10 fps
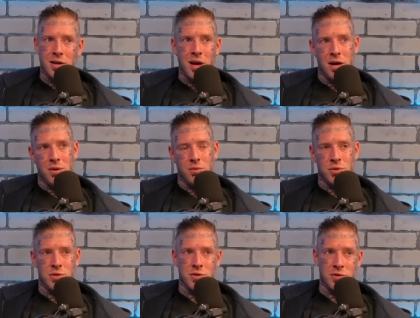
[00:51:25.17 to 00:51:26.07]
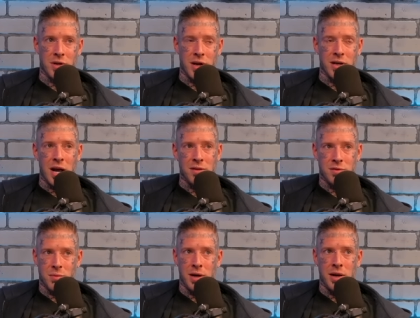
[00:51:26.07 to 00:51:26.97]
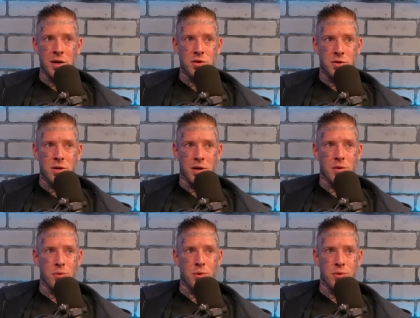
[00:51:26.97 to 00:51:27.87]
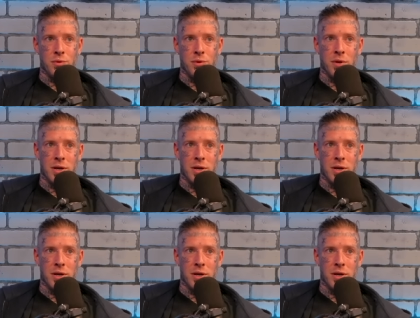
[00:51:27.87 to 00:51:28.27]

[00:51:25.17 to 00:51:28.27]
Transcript: uh, which is just like against my nature, like through and through,